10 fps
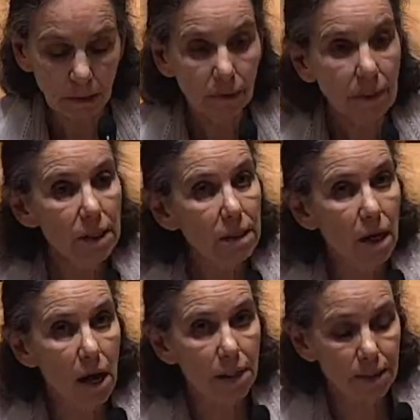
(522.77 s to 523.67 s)
These
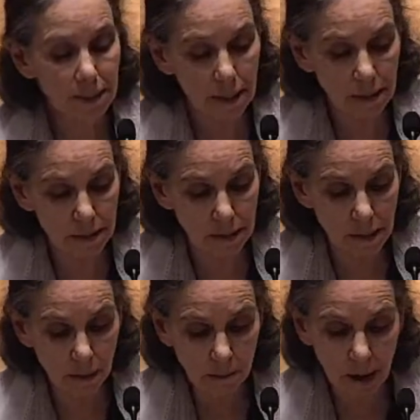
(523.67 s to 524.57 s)
last
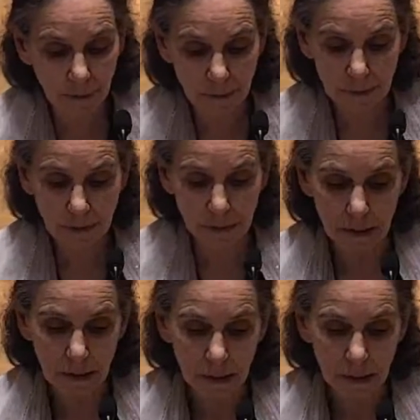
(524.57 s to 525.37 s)
16 months